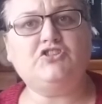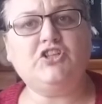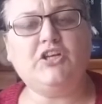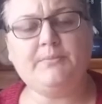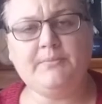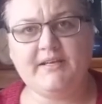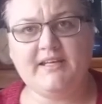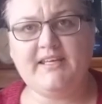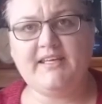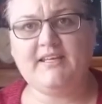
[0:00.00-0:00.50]

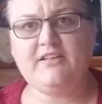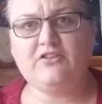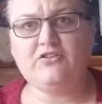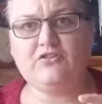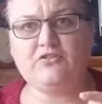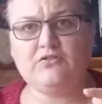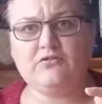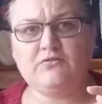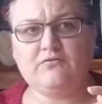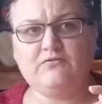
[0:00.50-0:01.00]

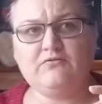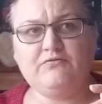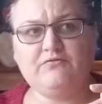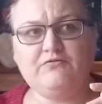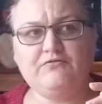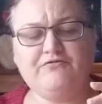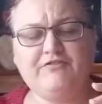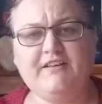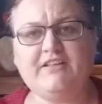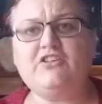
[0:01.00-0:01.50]
Germany
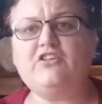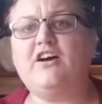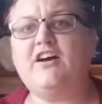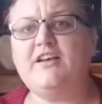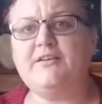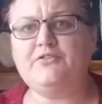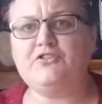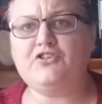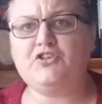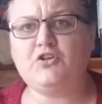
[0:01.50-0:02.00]
3
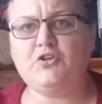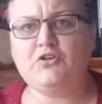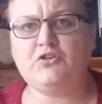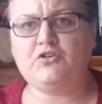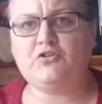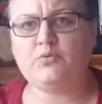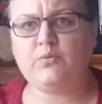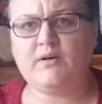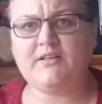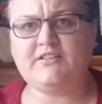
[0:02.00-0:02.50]
times,
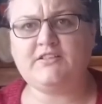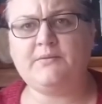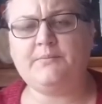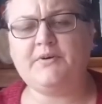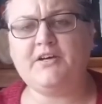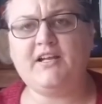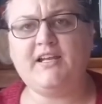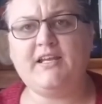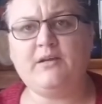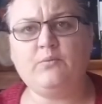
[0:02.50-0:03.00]
twice
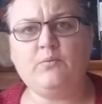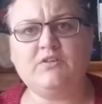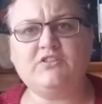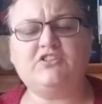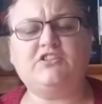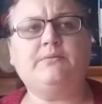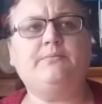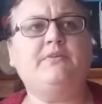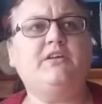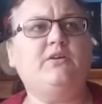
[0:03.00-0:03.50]
to Berlin,
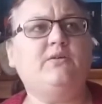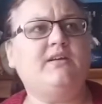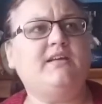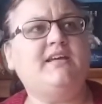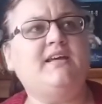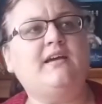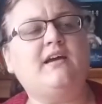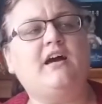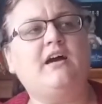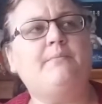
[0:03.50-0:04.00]
once to
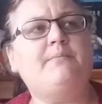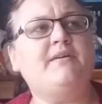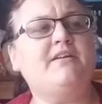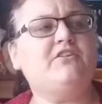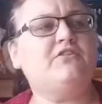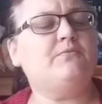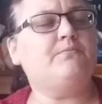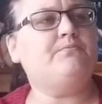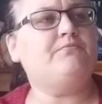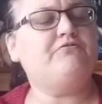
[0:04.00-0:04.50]
Munich. I've
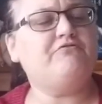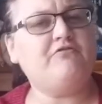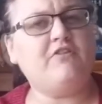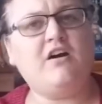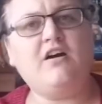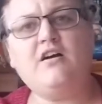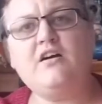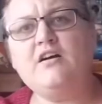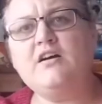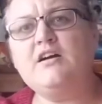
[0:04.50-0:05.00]
been to
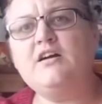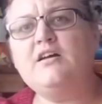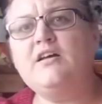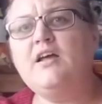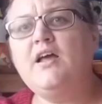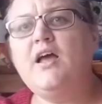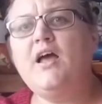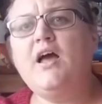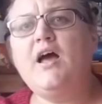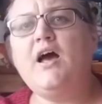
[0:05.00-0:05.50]
Prague.
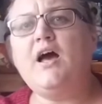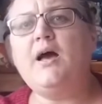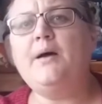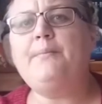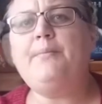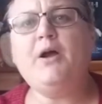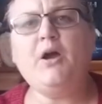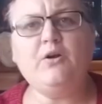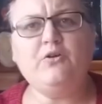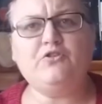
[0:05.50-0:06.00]

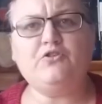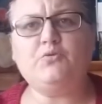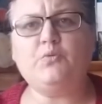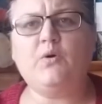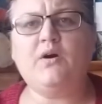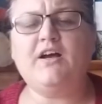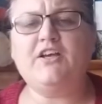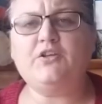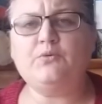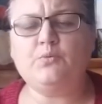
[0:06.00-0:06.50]
Poland
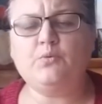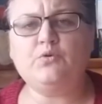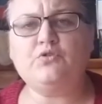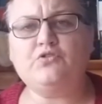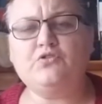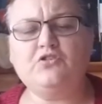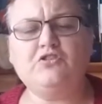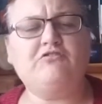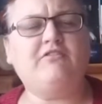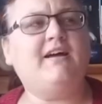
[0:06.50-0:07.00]
twice,
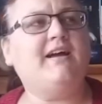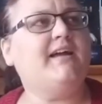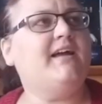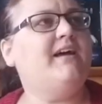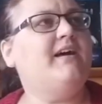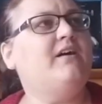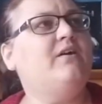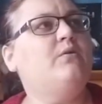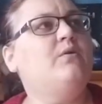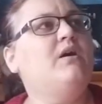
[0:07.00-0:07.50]
Warsaw and
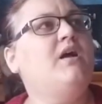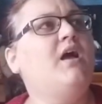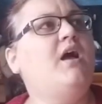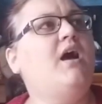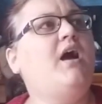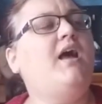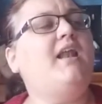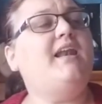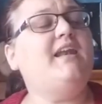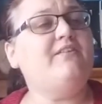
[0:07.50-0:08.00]
Krakow,
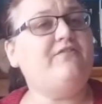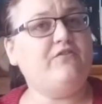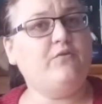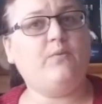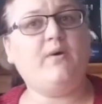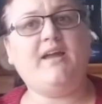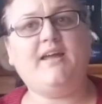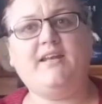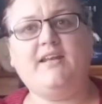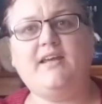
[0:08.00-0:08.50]

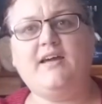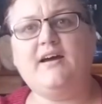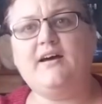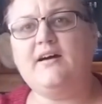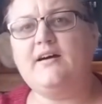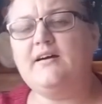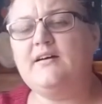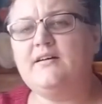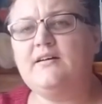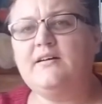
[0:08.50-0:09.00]

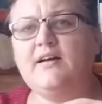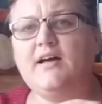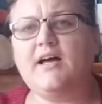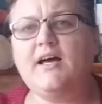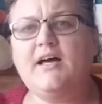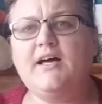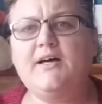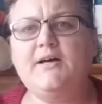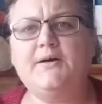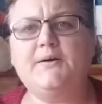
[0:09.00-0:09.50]
Lithuania.
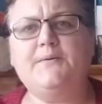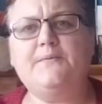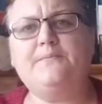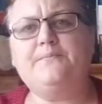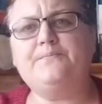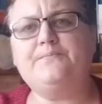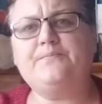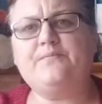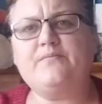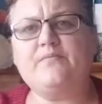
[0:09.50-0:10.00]
I
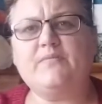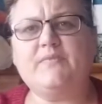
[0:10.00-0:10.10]
love